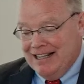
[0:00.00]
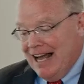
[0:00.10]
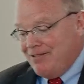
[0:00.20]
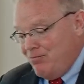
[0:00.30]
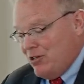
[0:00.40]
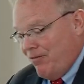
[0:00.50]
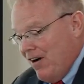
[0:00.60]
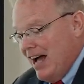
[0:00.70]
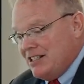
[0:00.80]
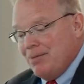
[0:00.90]
that
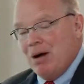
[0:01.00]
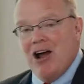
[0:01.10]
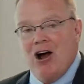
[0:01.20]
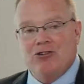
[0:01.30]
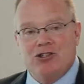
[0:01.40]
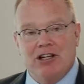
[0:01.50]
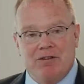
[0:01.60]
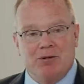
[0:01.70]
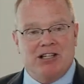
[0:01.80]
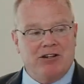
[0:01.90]
defies the biology of
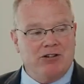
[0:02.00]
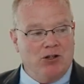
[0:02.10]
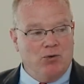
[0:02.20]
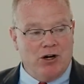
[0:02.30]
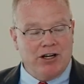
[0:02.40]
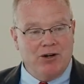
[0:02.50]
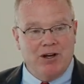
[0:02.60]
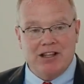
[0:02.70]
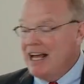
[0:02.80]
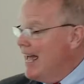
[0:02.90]
the material working
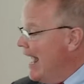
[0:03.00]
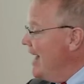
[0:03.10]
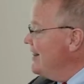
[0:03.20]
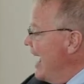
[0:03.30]
with. And